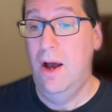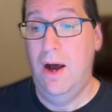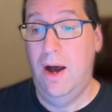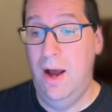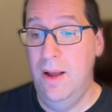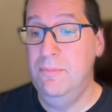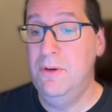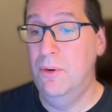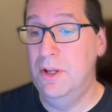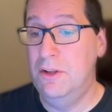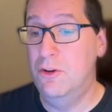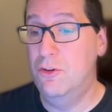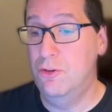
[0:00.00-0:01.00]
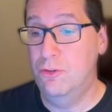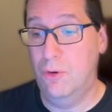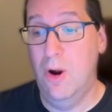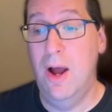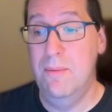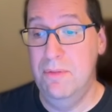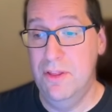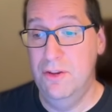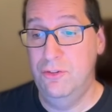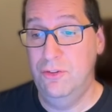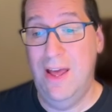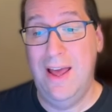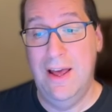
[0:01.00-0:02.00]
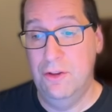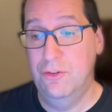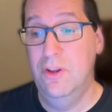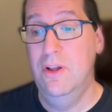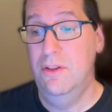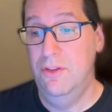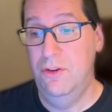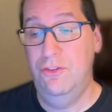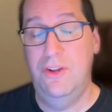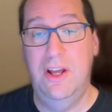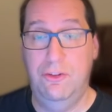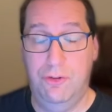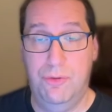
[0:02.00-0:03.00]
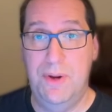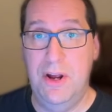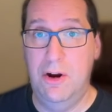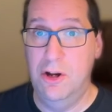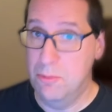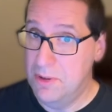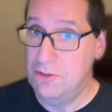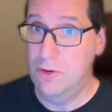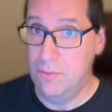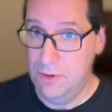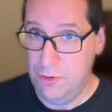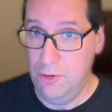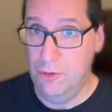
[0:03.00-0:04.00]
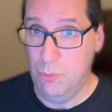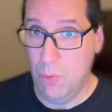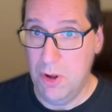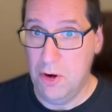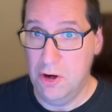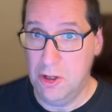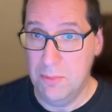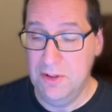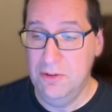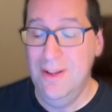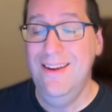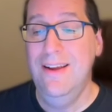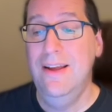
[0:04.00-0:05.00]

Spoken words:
I'm going to describe this as this takes 3 arguments and returns 1 argument,